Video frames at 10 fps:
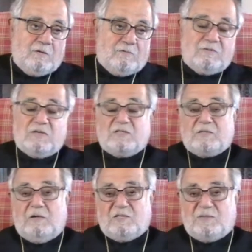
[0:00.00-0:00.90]
there's a
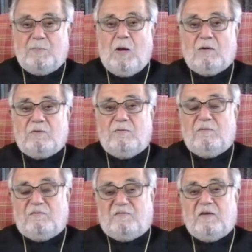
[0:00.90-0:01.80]

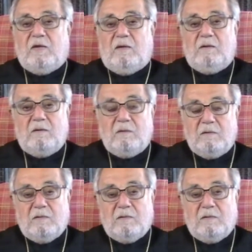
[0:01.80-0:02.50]
small fee